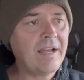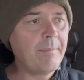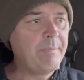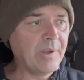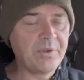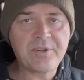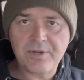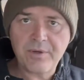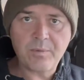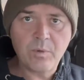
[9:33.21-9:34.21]
build
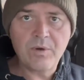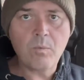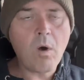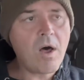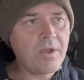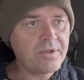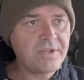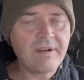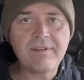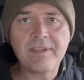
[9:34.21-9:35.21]
your wooden
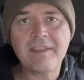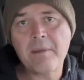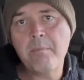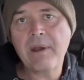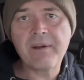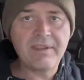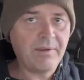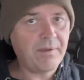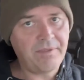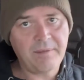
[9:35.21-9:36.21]
walls and everything, and then bury
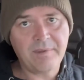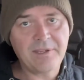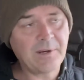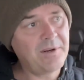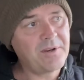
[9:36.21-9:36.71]
the whole thing with dirt,